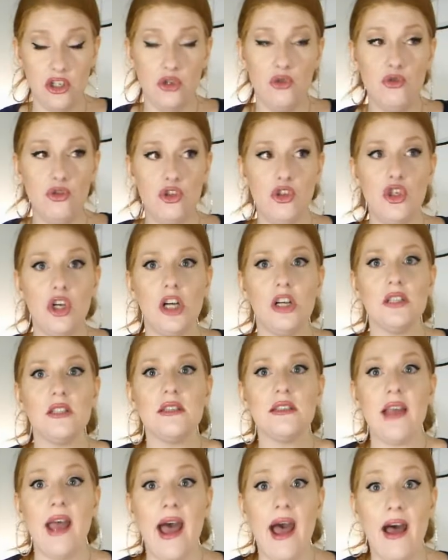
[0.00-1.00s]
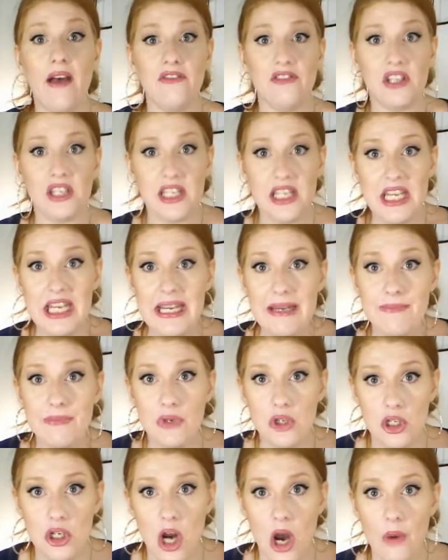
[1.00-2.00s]
You just have to keep
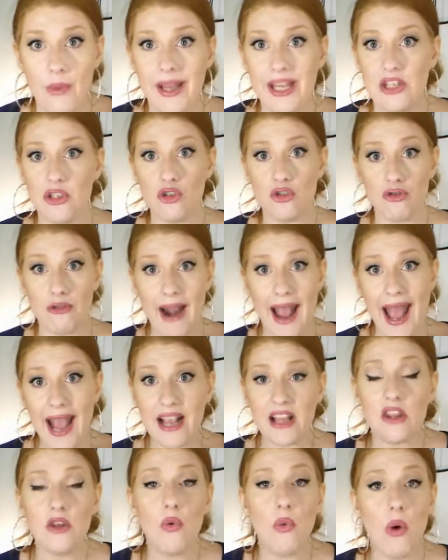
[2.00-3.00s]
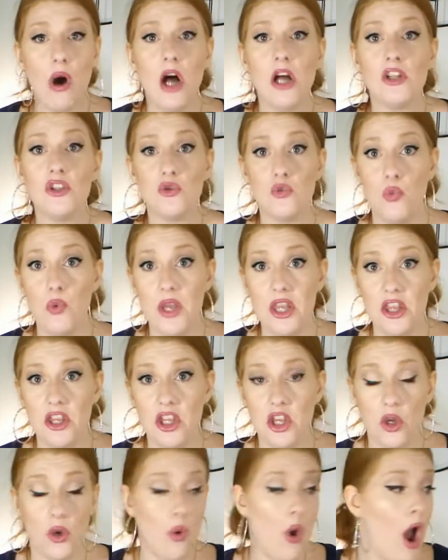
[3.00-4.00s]
going. Drag the wands with
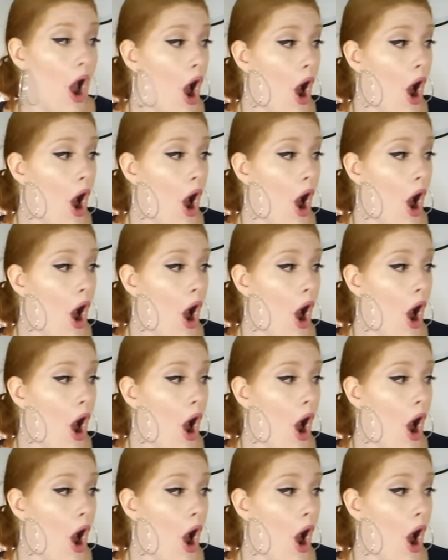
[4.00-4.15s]
you.